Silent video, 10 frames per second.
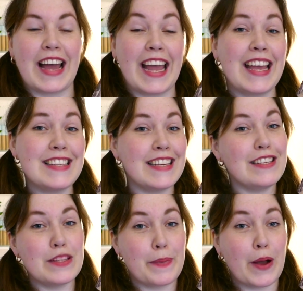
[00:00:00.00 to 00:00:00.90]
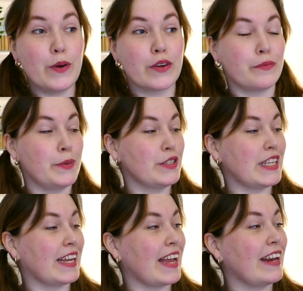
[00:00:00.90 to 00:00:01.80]
I guess that is the power of
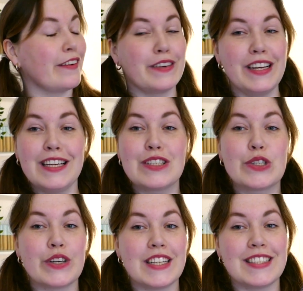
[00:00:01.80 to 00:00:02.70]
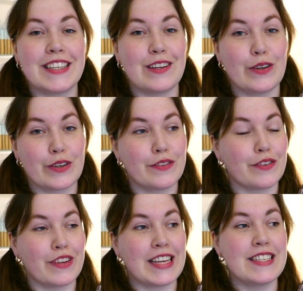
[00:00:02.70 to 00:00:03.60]
music, and I really enjoy it in The Lord of the
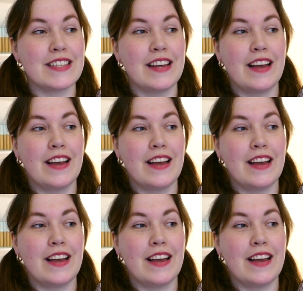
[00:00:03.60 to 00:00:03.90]
Rings.